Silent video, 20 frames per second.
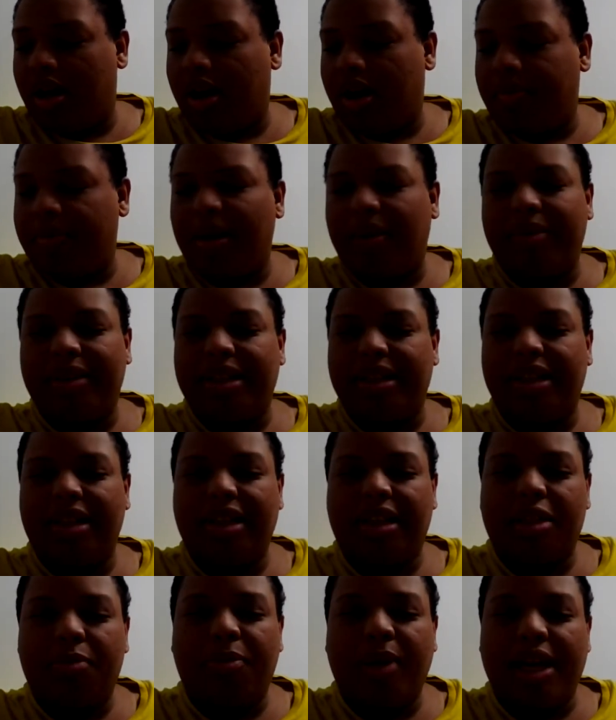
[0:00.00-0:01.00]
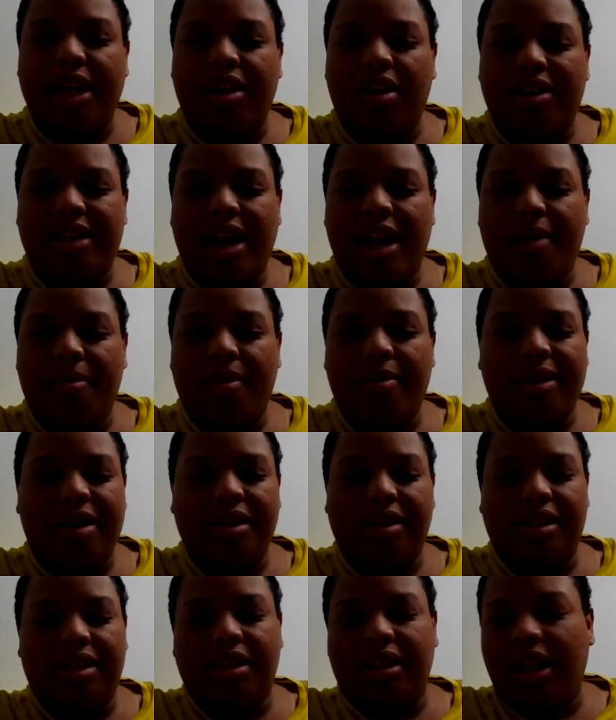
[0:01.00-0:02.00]
I'm not really going to explain it on camera
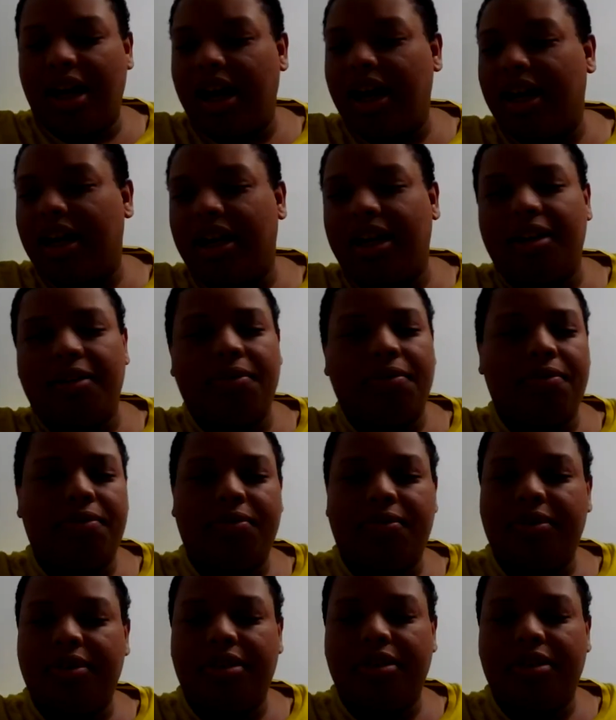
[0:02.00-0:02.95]
because it's a lot of,